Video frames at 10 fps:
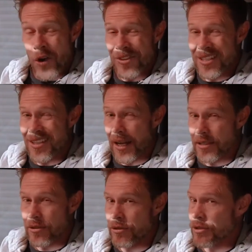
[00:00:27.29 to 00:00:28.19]

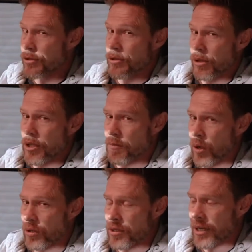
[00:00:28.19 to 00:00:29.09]
oversight on Suzuki's
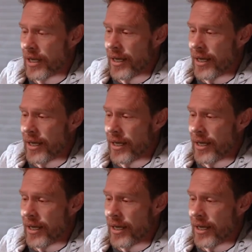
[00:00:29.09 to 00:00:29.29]
part.